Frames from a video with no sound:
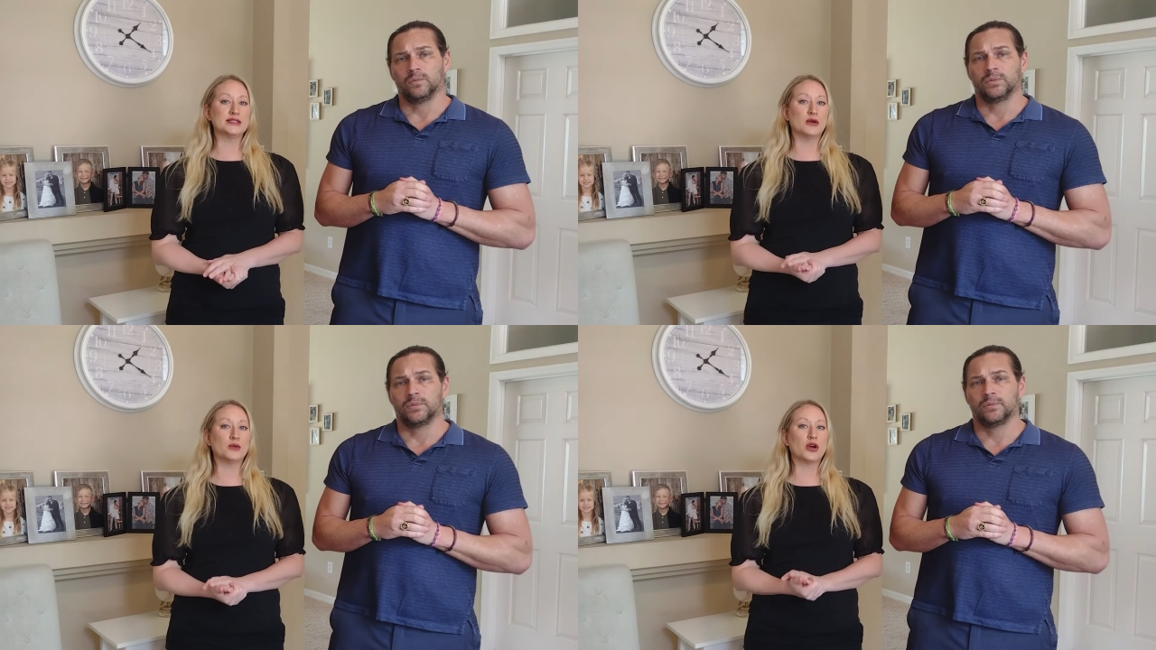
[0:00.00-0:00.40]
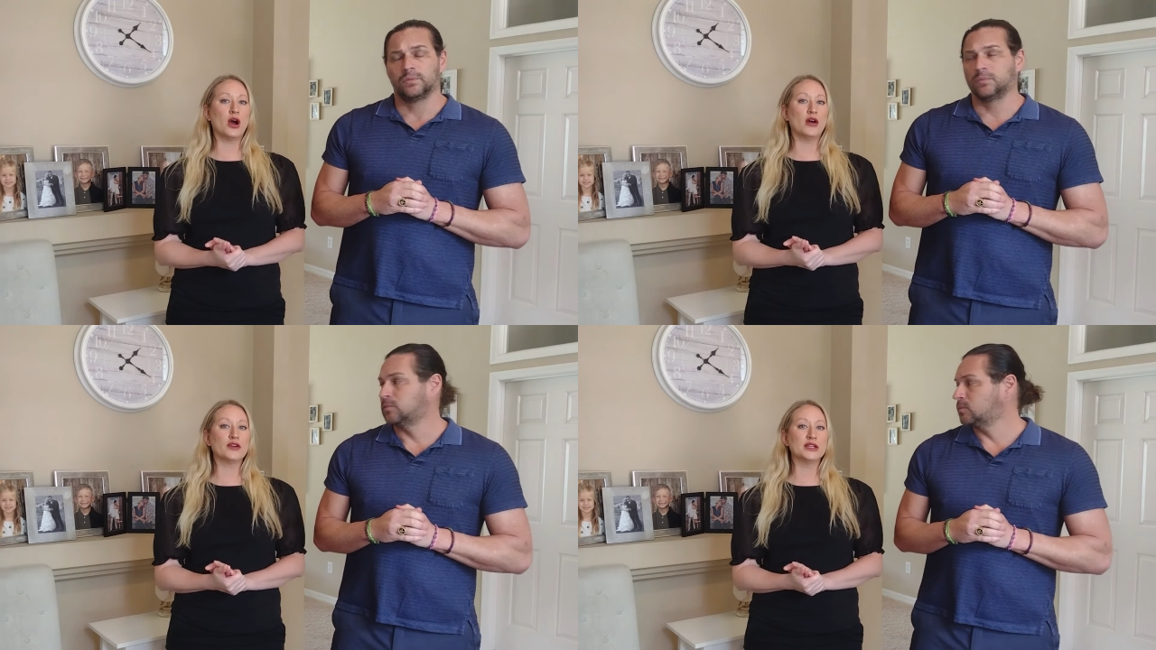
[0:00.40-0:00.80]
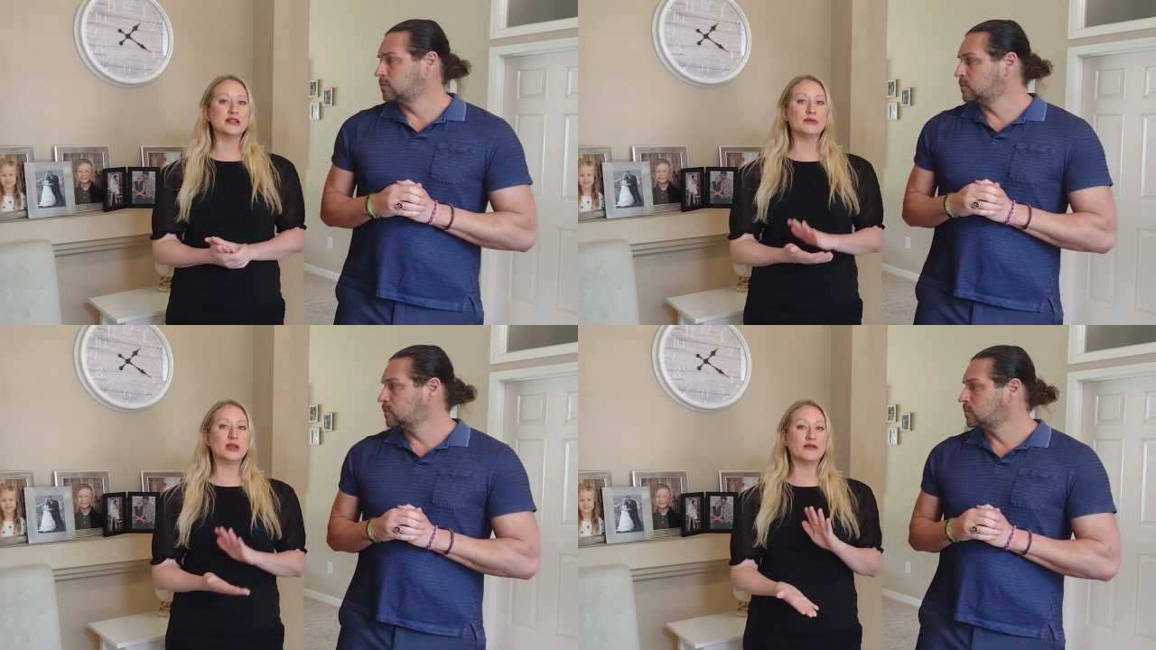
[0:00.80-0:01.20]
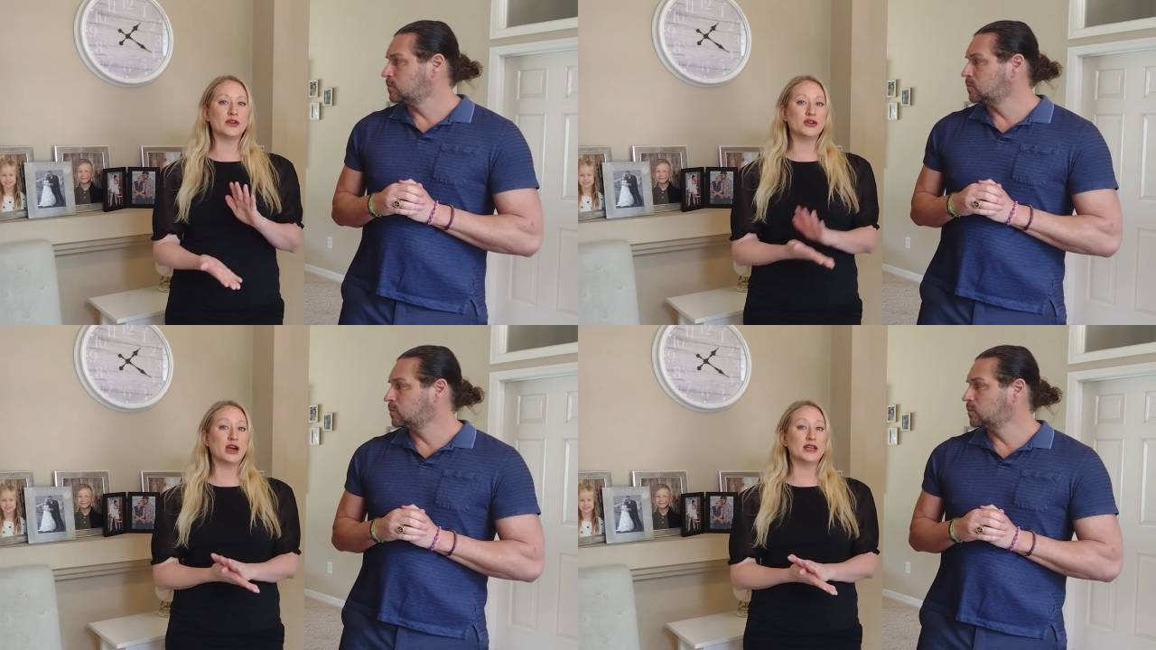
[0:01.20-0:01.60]
Speaker 1: So we're offering something for
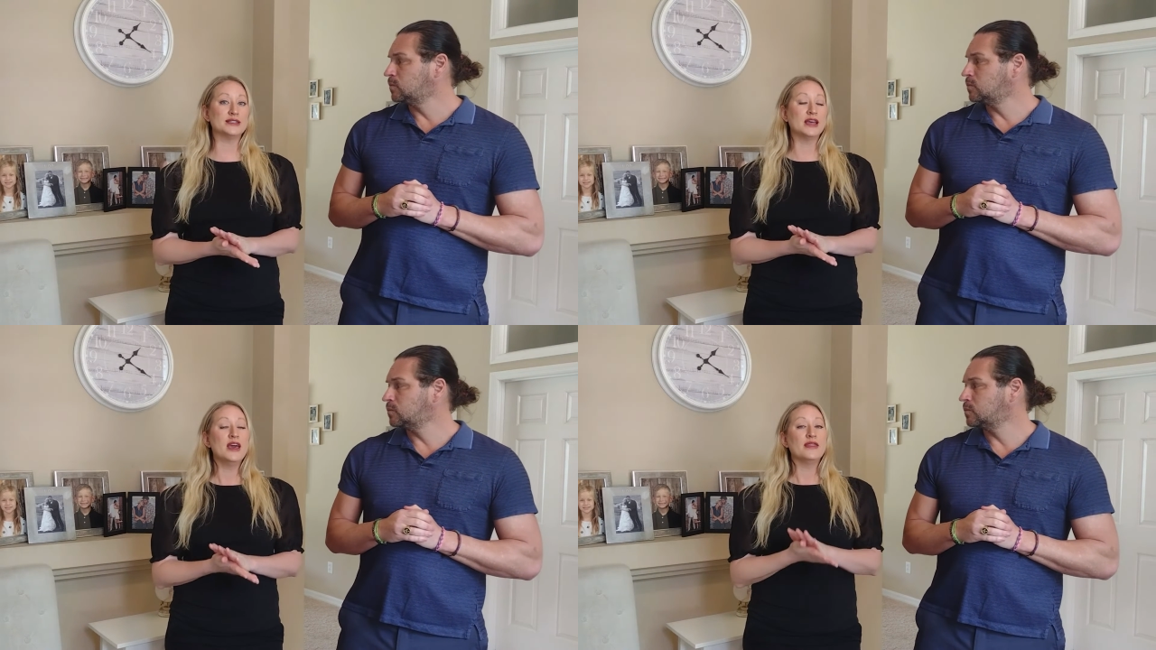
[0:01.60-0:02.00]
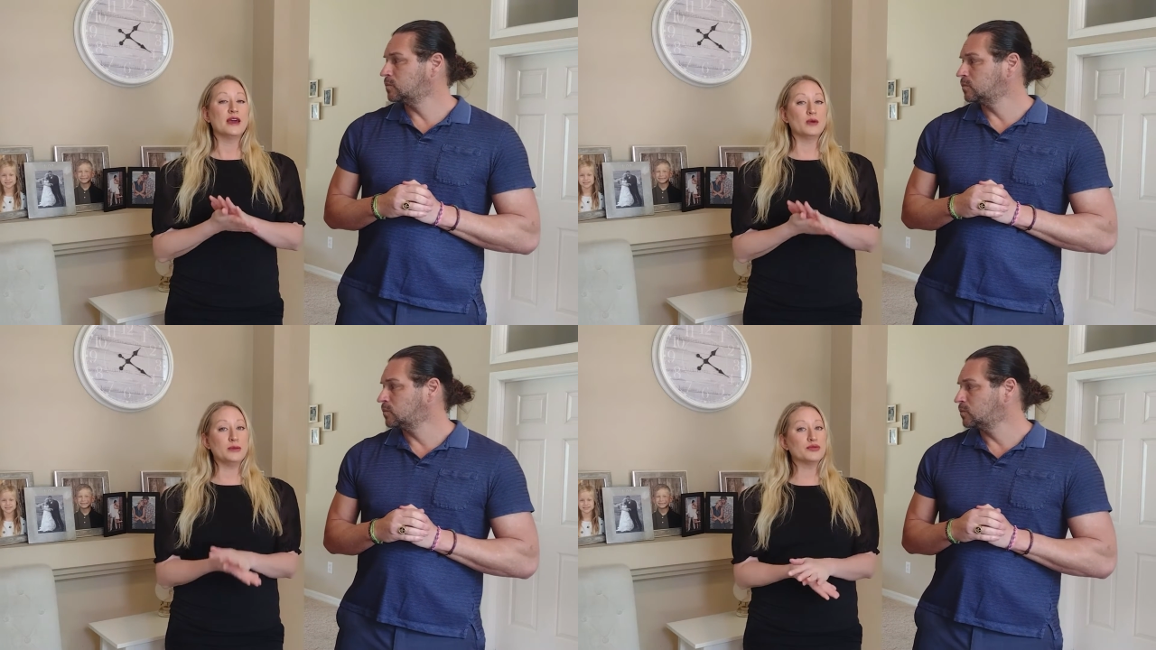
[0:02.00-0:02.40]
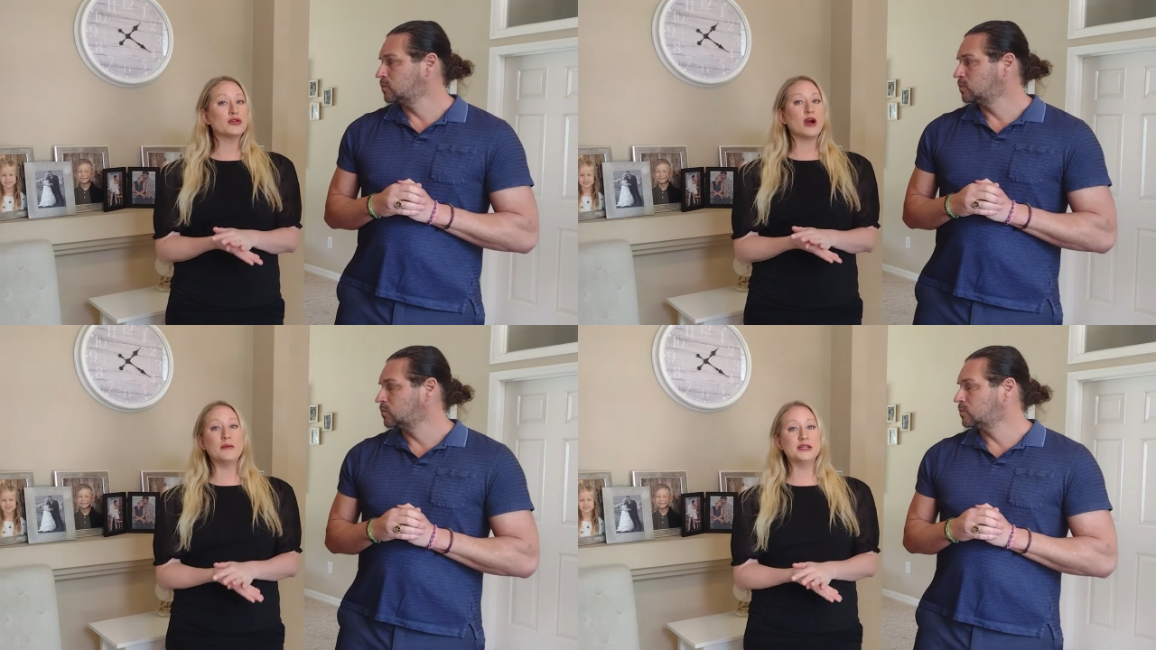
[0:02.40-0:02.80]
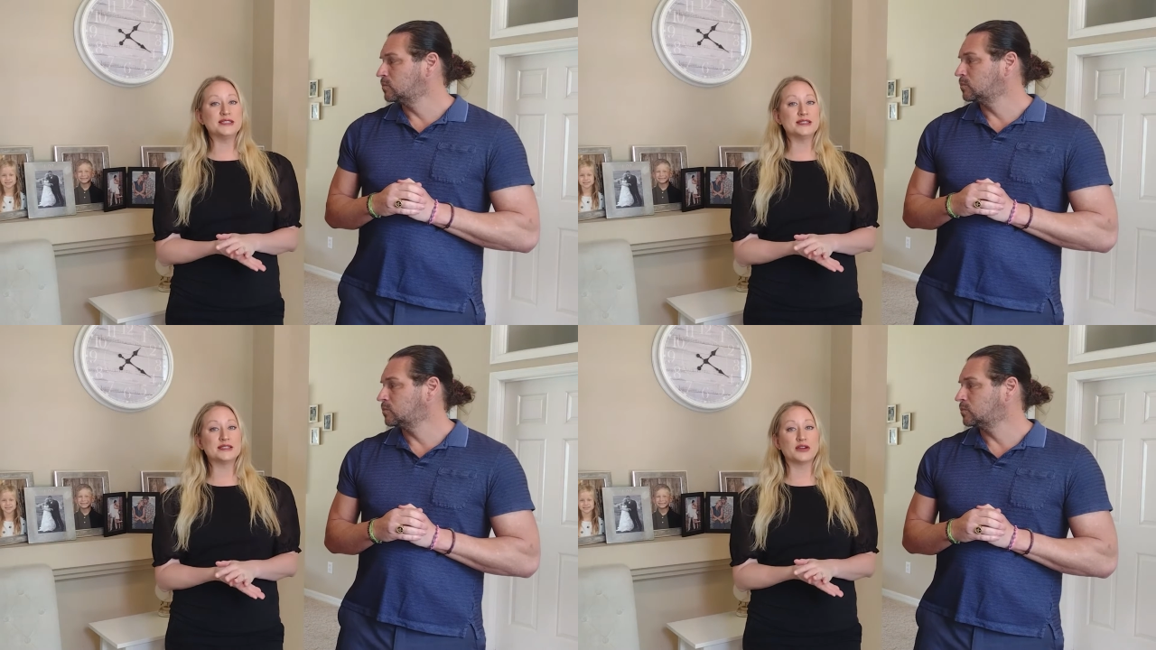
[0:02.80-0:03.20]
you guys that we
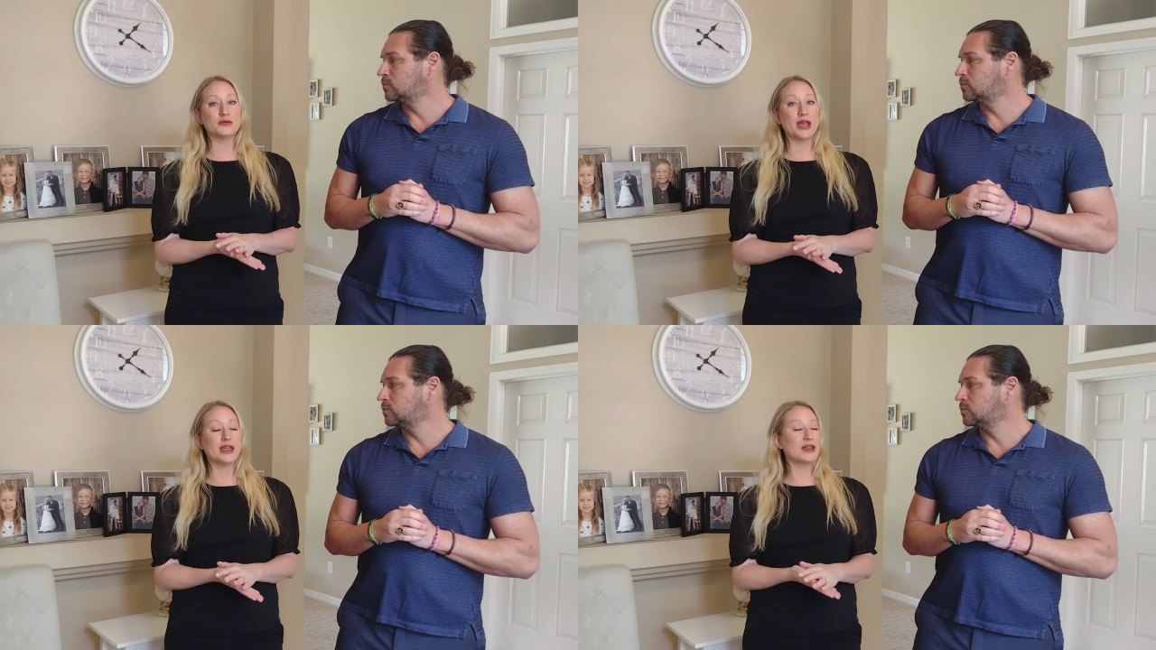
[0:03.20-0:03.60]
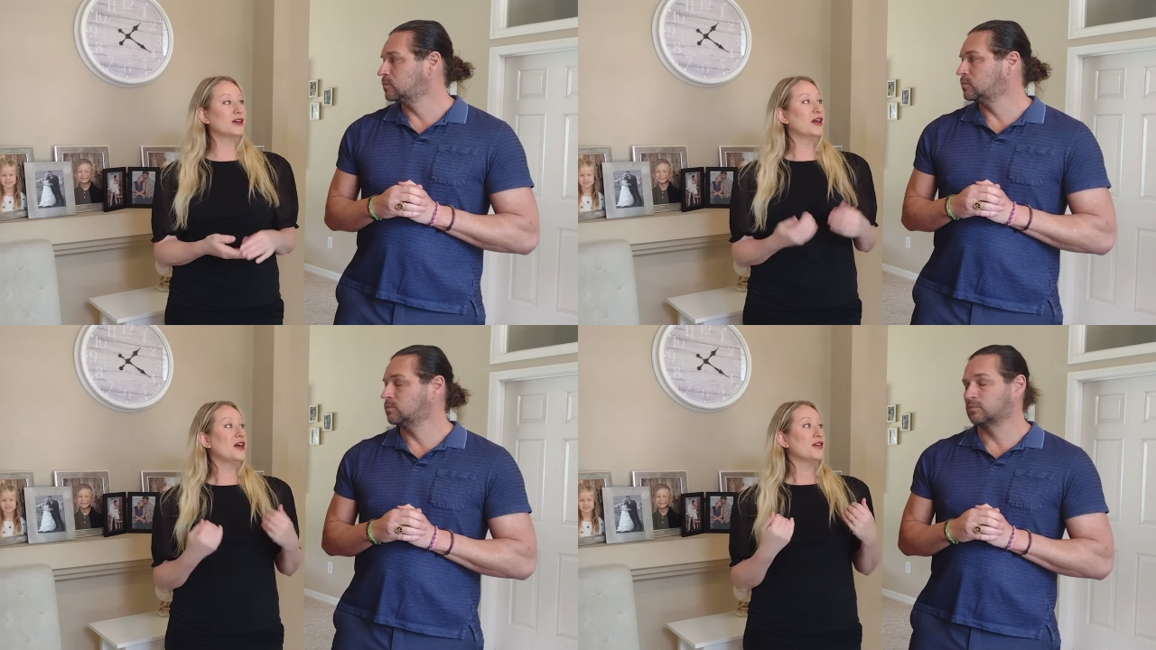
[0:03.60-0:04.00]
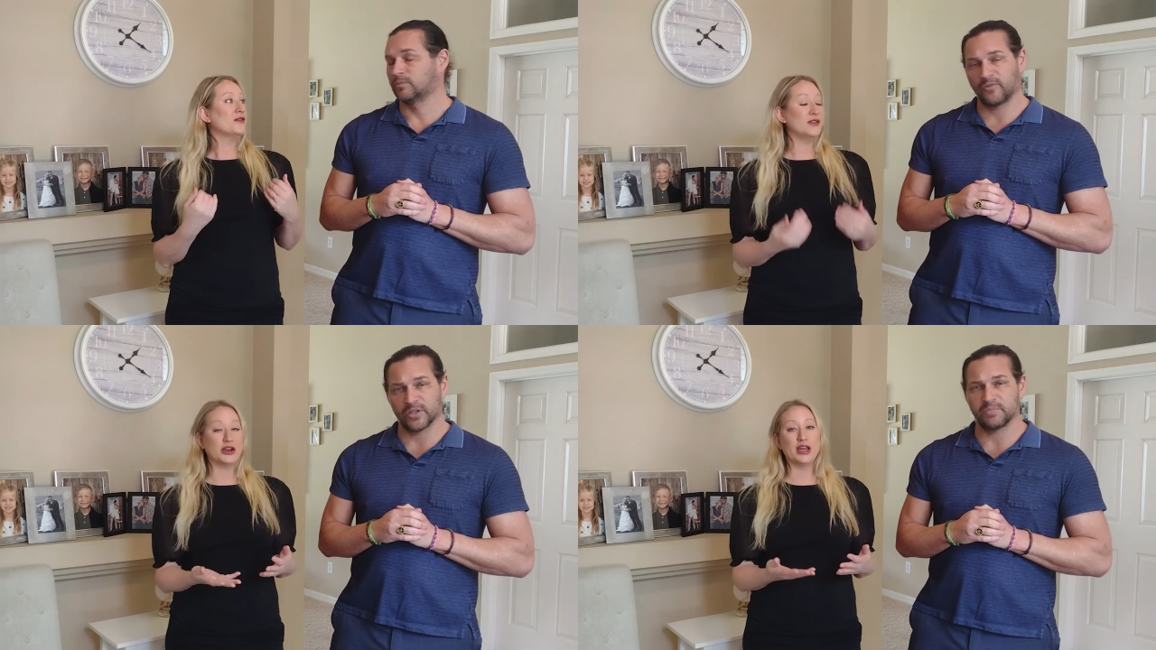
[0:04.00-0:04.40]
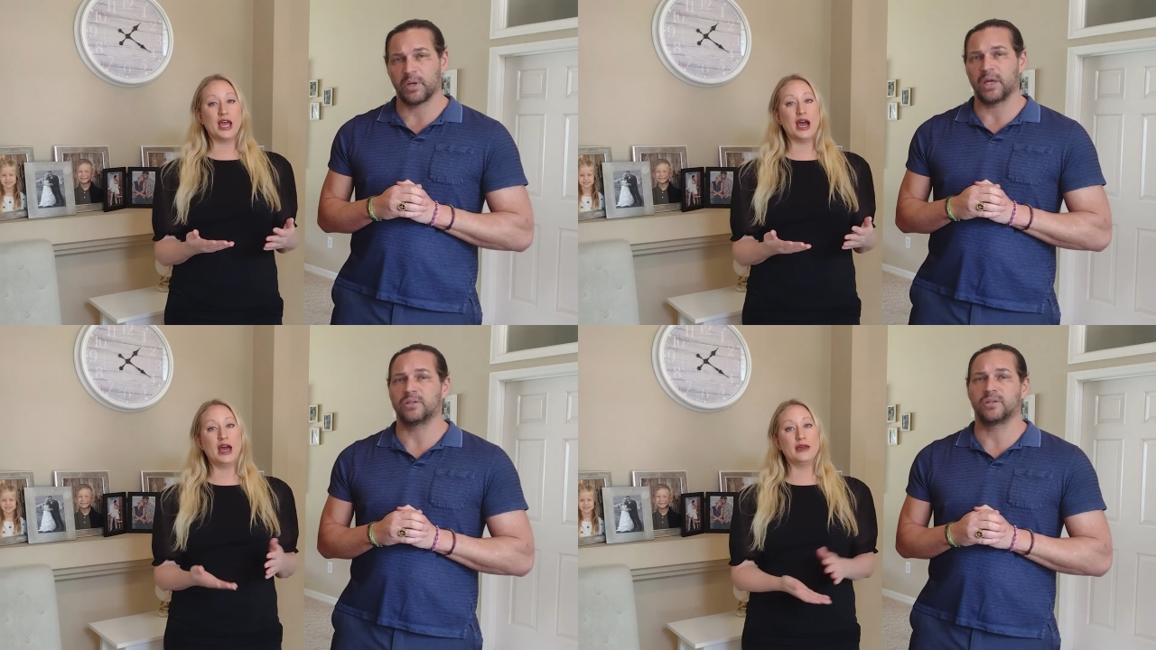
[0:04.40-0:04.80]
promise is going to rank very
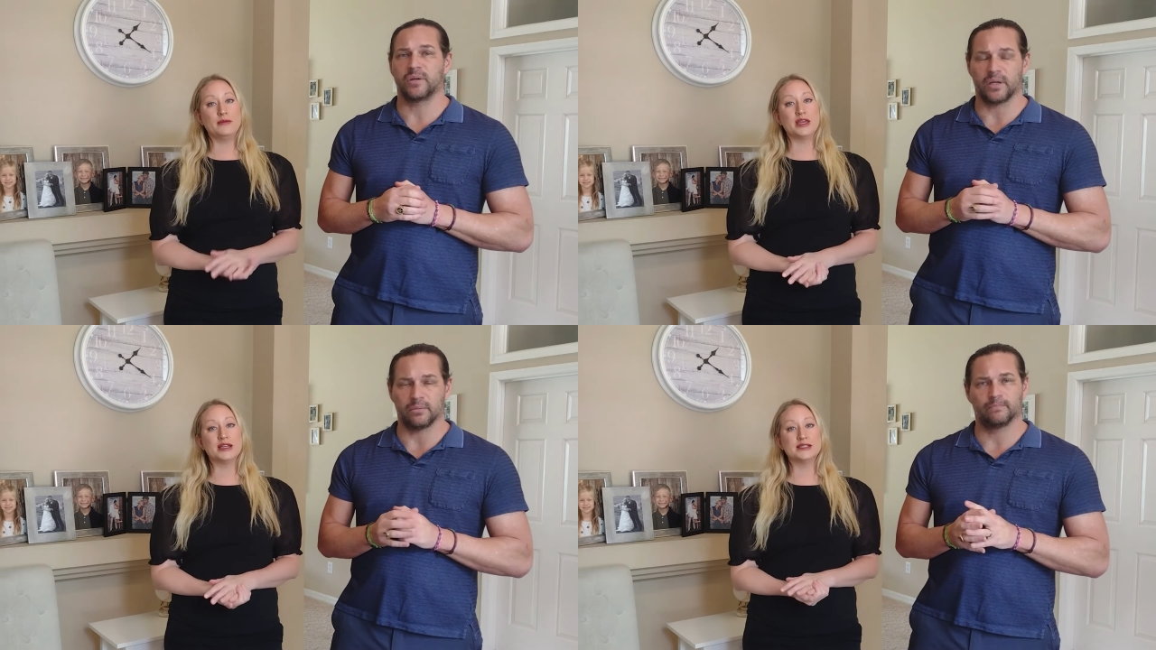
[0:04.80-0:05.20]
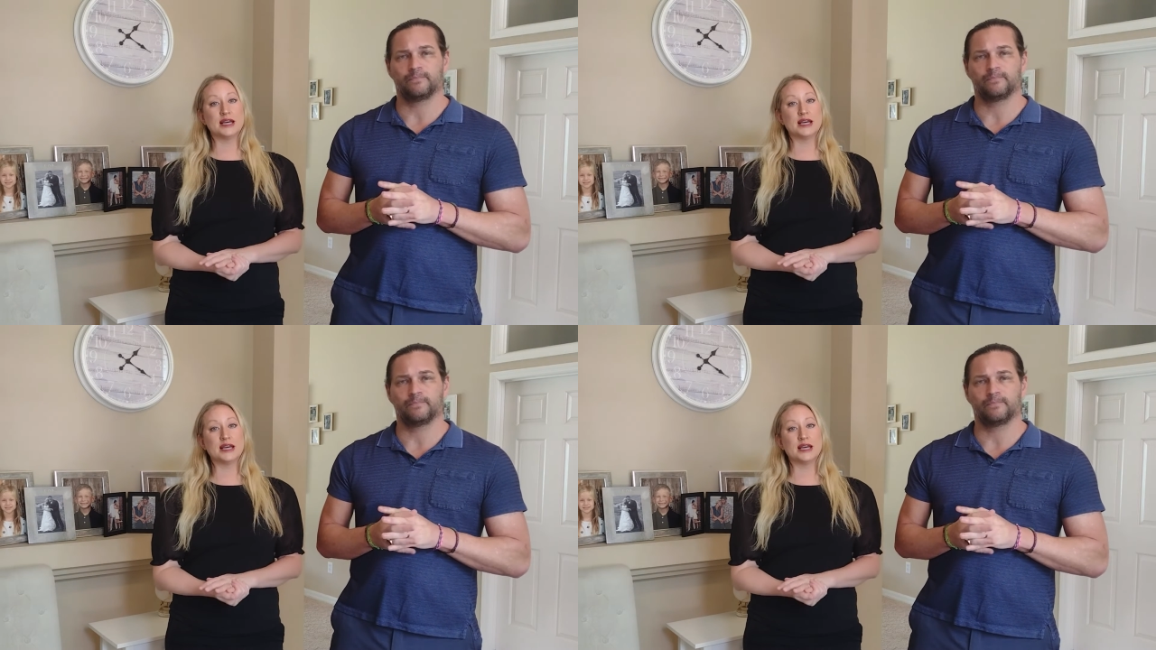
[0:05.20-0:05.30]
First high because right.